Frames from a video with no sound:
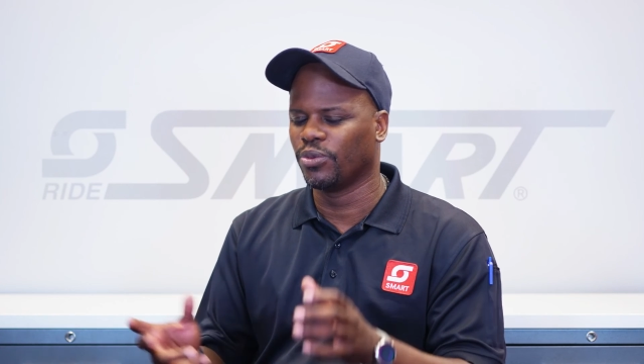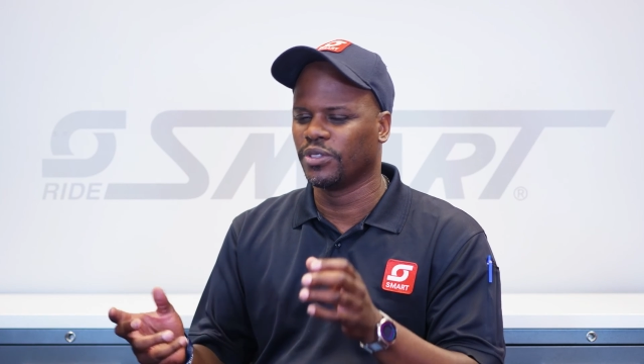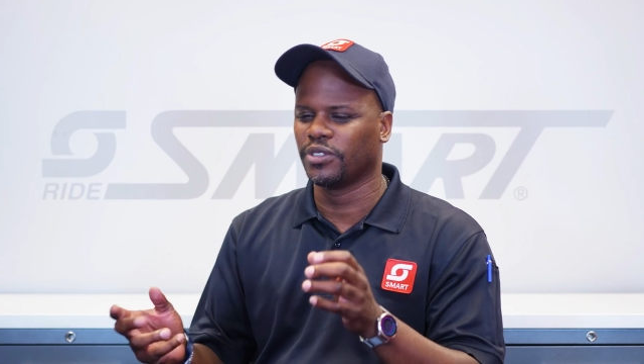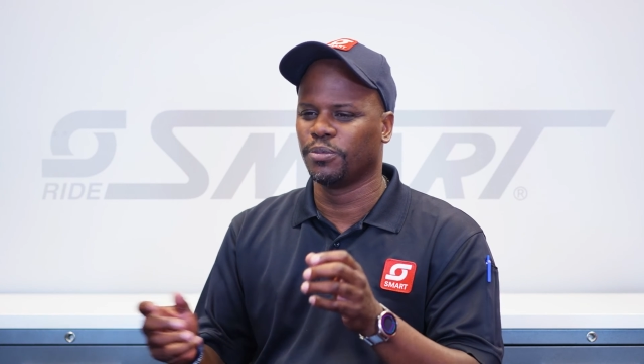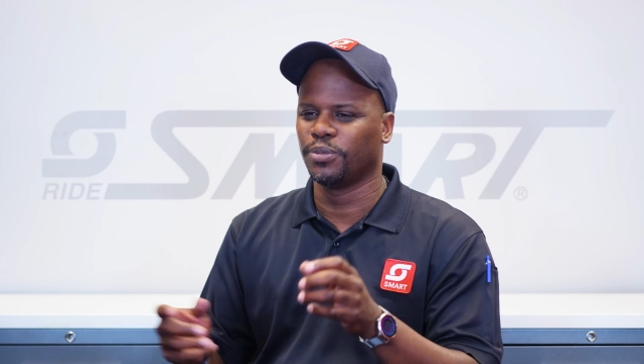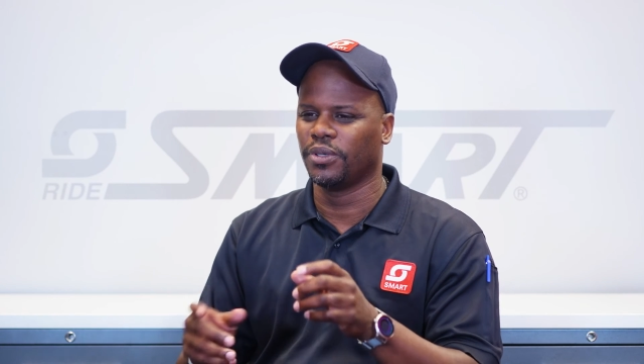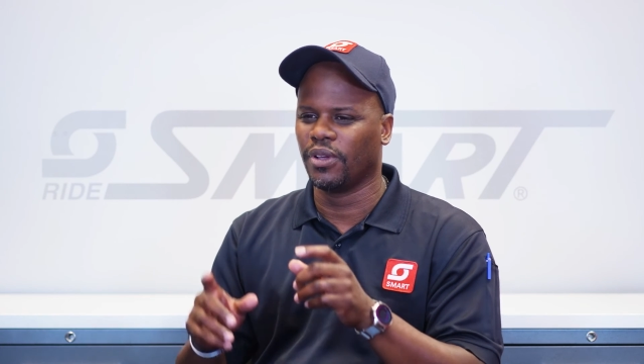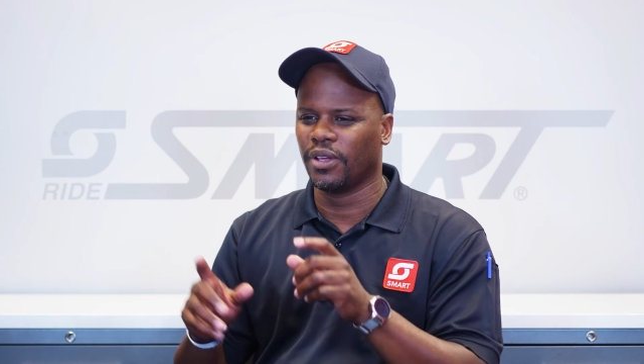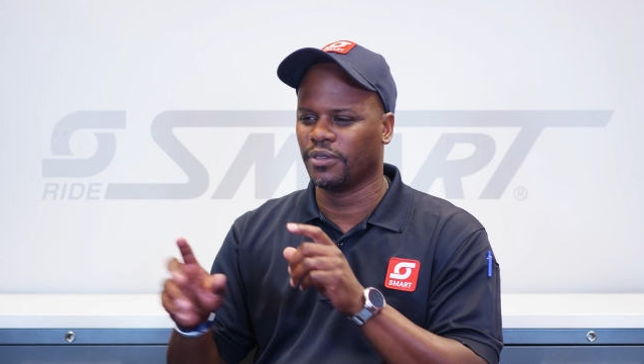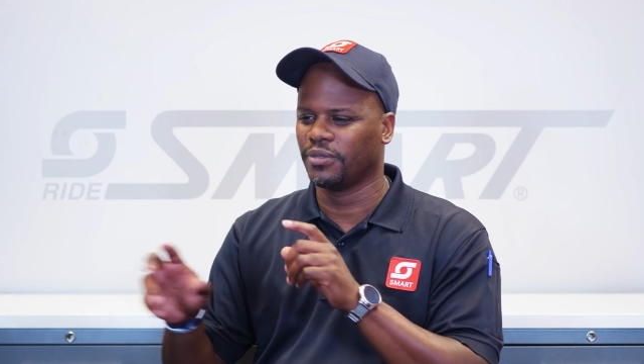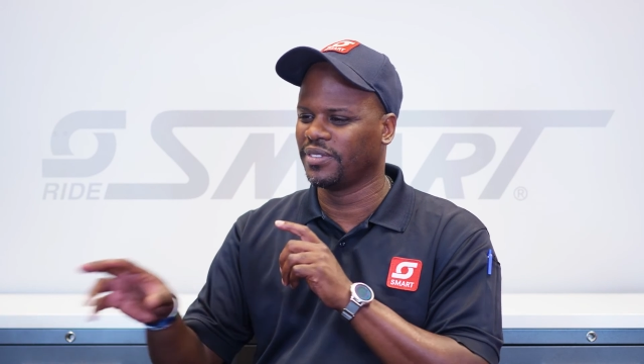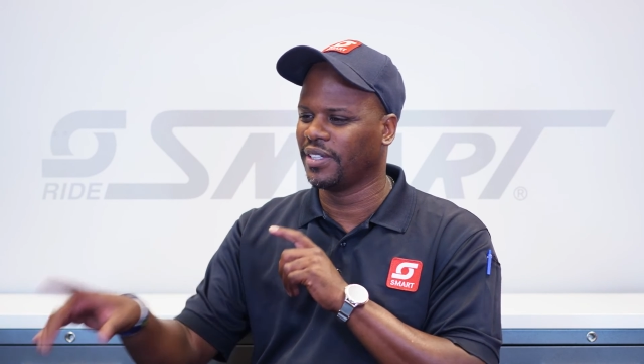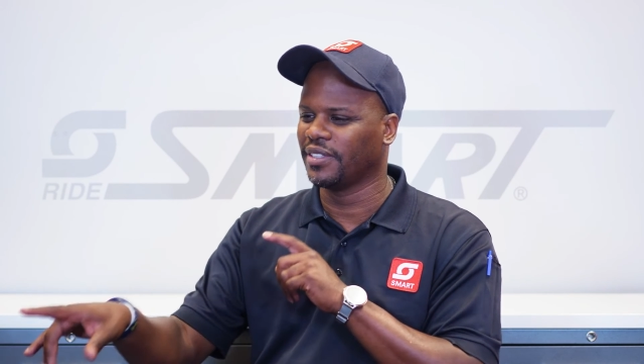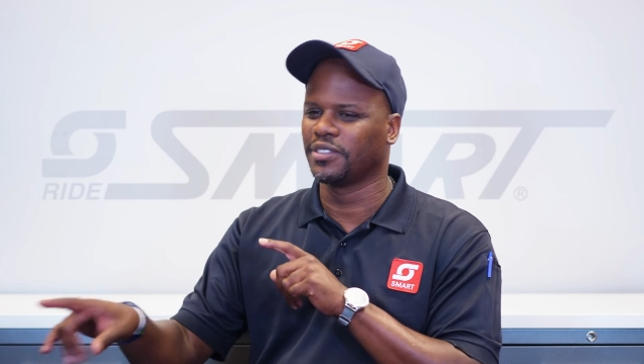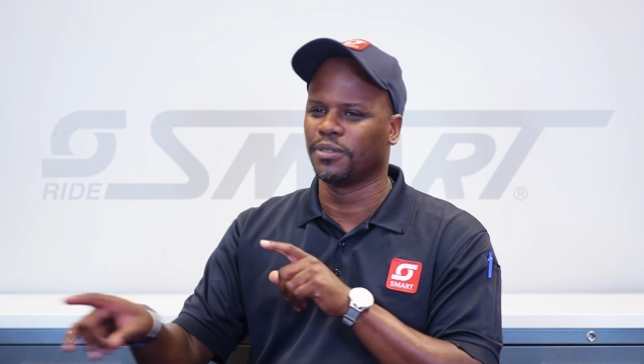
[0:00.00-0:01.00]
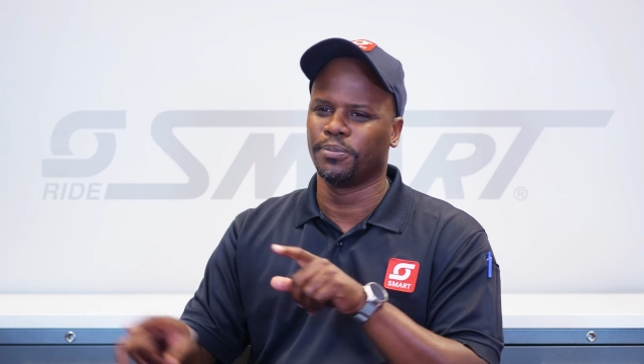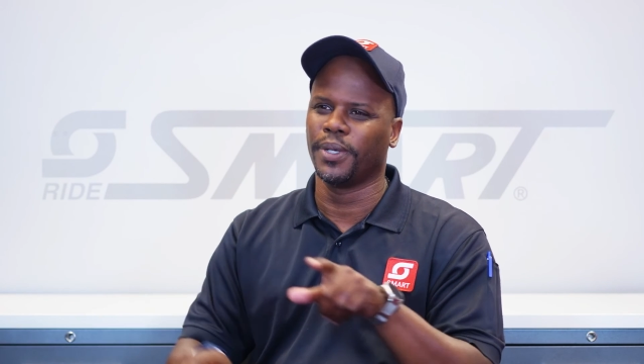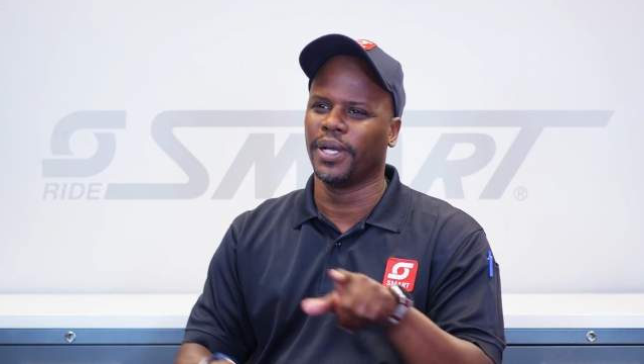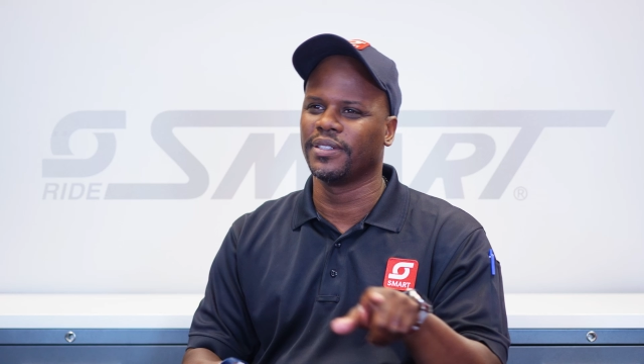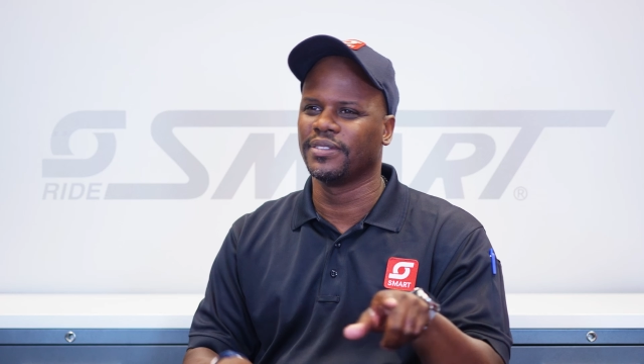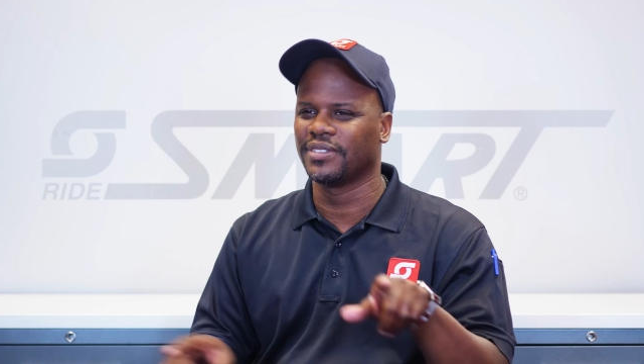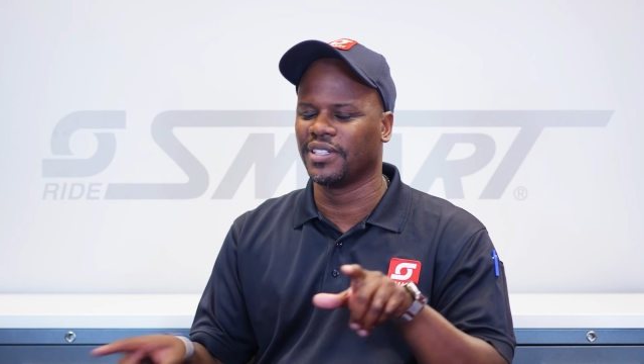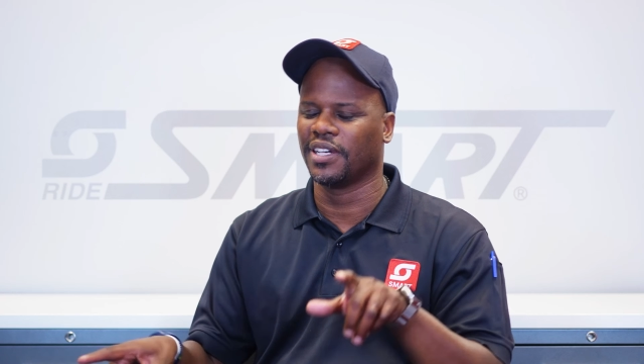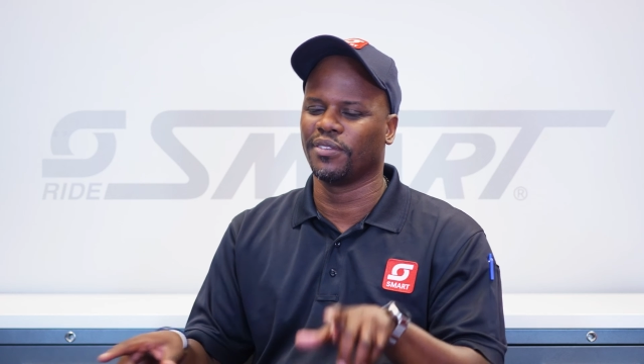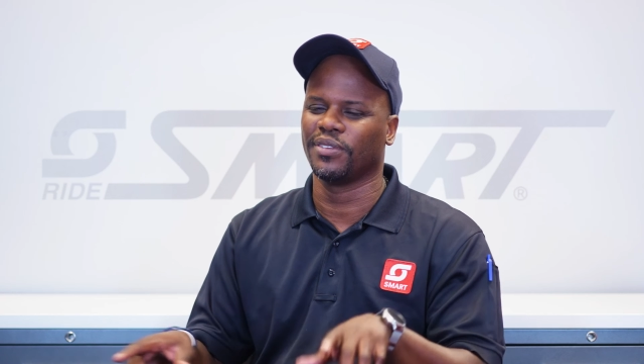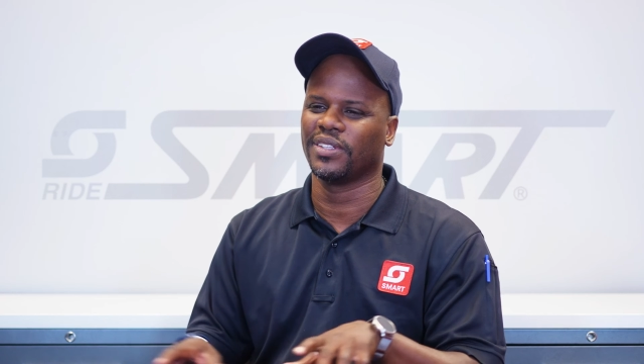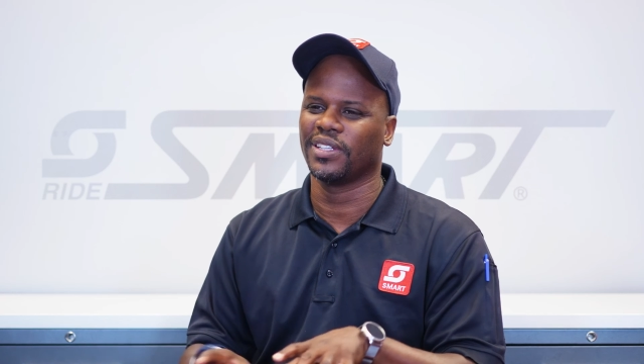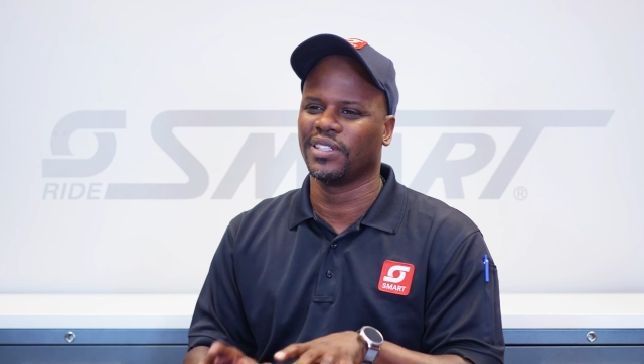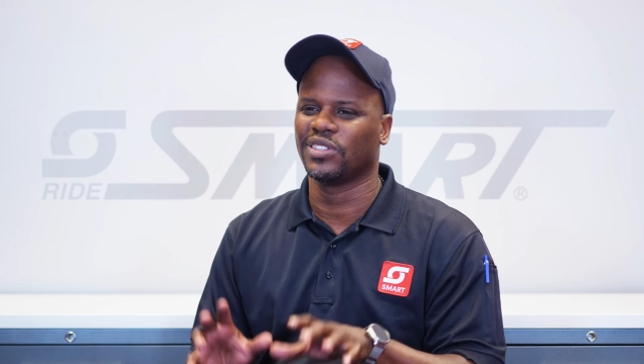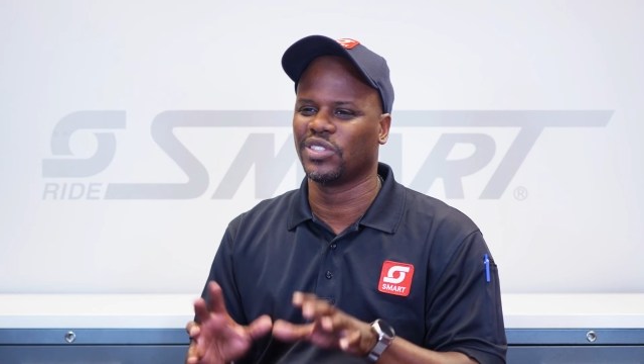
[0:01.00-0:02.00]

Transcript: wanted to be able to touch the buttons and everything.